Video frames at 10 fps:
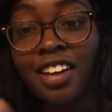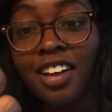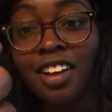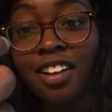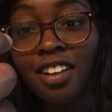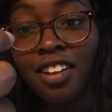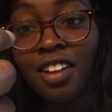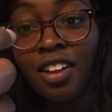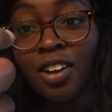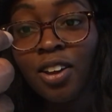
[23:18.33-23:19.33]
huh?
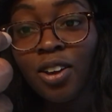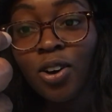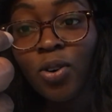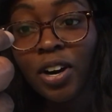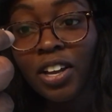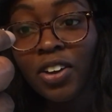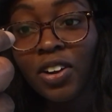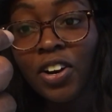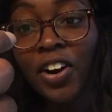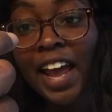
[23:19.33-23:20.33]
Who are you?
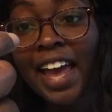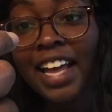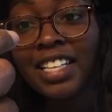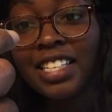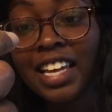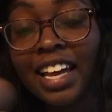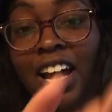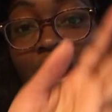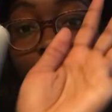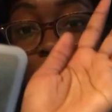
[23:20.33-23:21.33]
And her hand's like
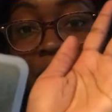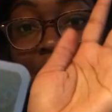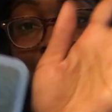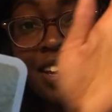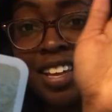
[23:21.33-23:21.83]
up, like